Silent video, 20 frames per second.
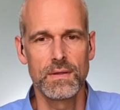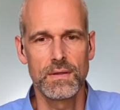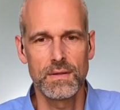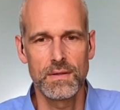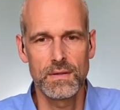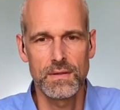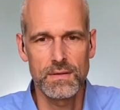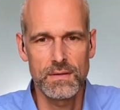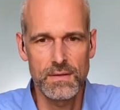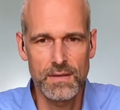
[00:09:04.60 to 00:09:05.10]

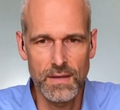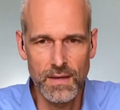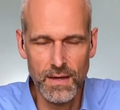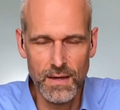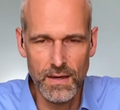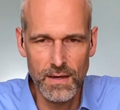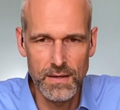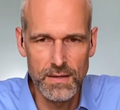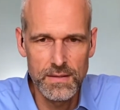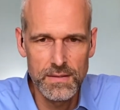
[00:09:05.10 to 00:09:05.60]

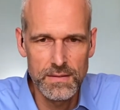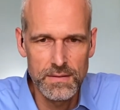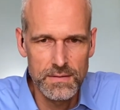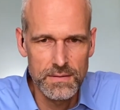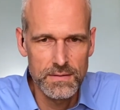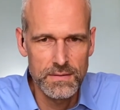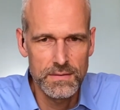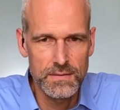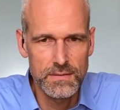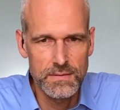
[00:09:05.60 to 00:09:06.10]

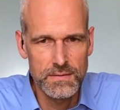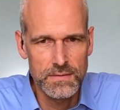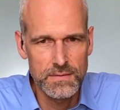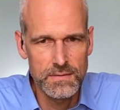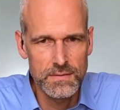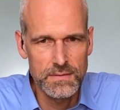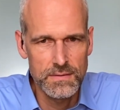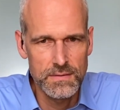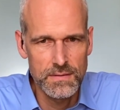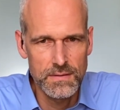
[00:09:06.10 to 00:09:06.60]

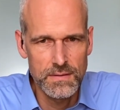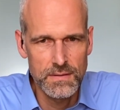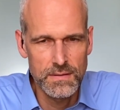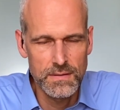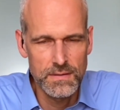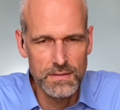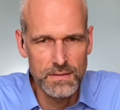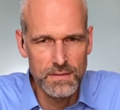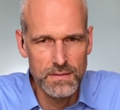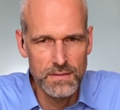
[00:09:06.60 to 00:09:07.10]

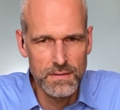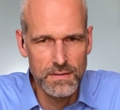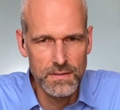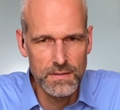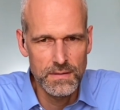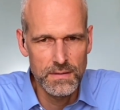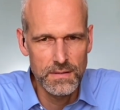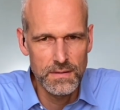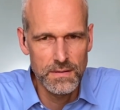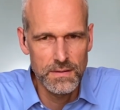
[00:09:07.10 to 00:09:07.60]

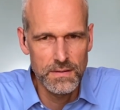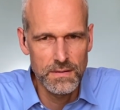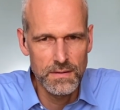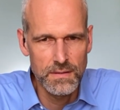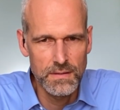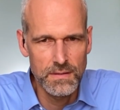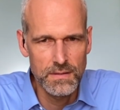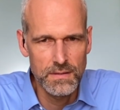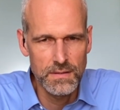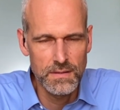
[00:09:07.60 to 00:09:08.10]

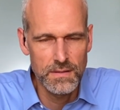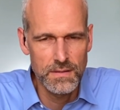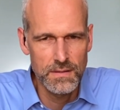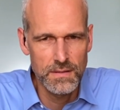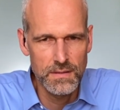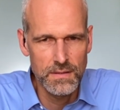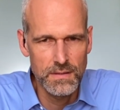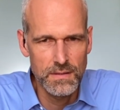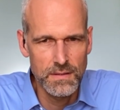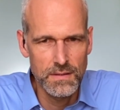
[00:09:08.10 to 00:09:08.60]

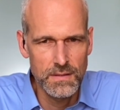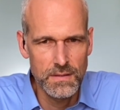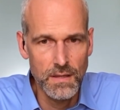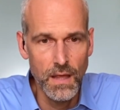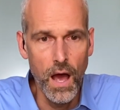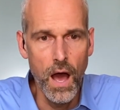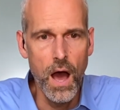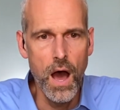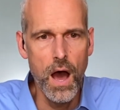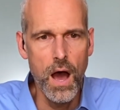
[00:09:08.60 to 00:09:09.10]

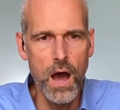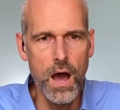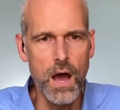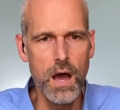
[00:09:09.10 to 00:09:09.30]
This person isn't speaking.